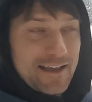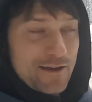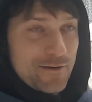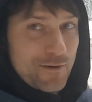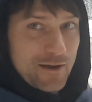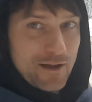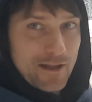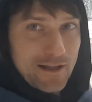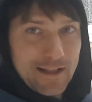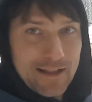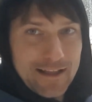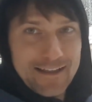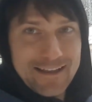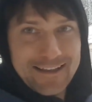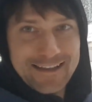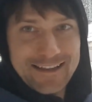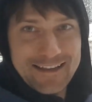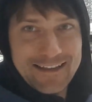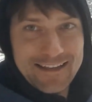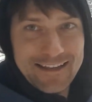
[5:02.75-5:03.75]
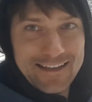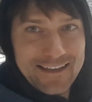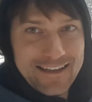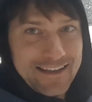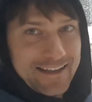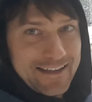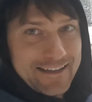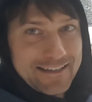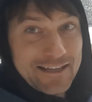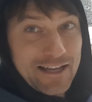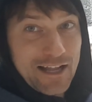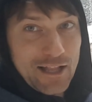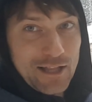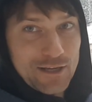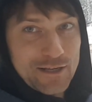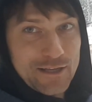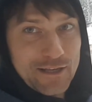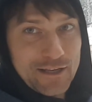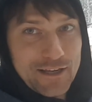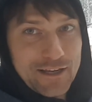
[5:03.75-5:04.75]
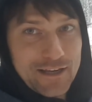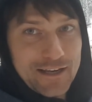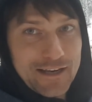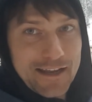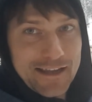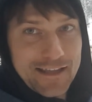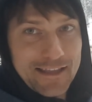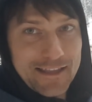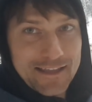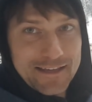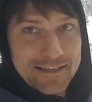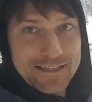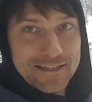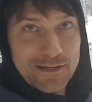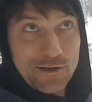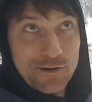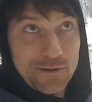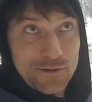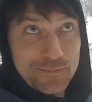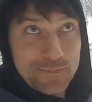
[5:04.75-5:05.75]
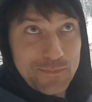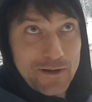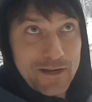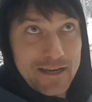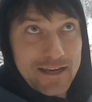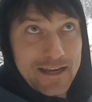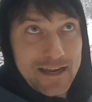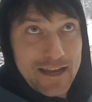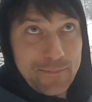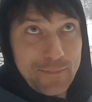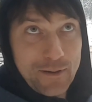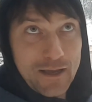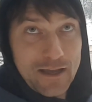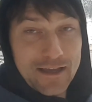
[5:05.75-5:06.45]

Well, it's not looking good. This snow is pretty deep.